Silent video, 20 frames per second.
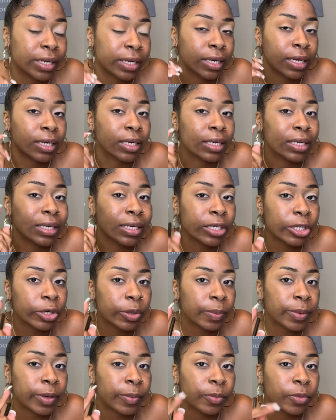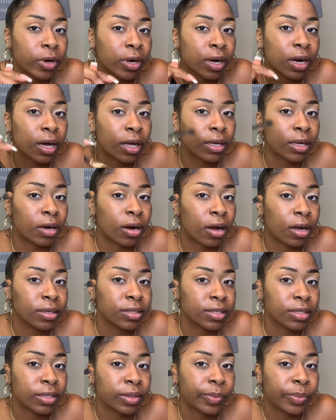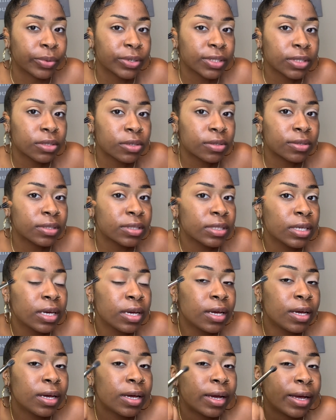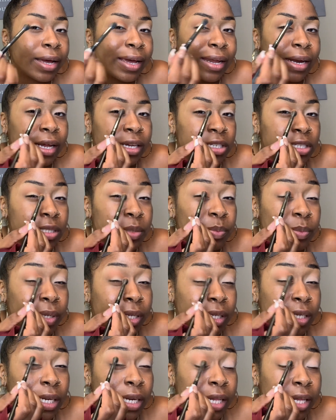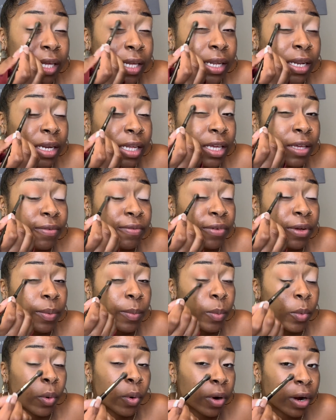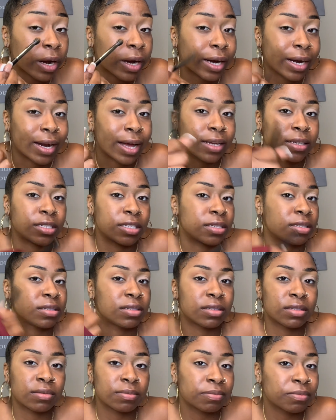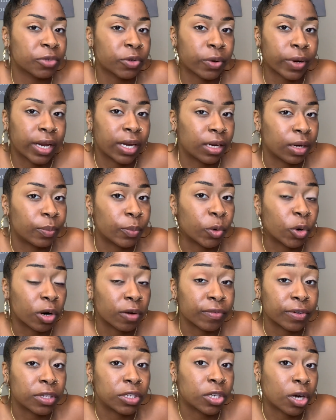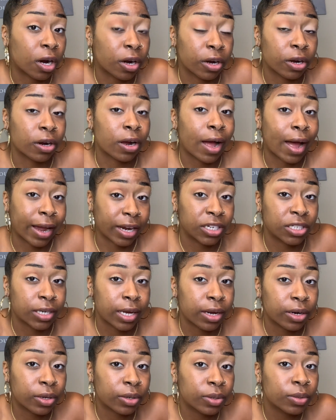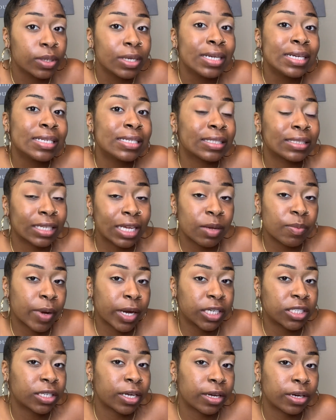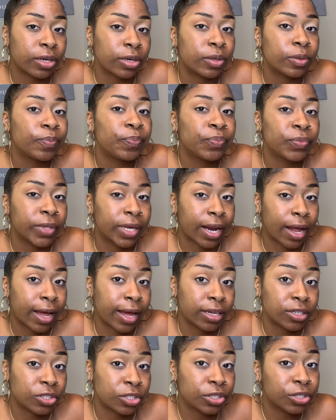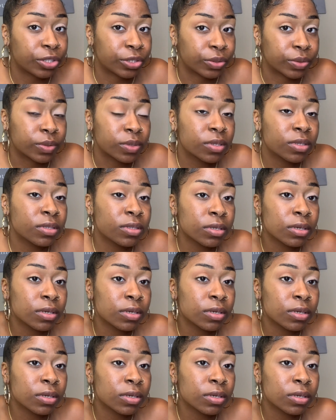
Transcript: a little bit more color onto the bristles, and I just blended it in even more, and I just created more of a darker eyeshadow. Same eyeshadow that I had just used.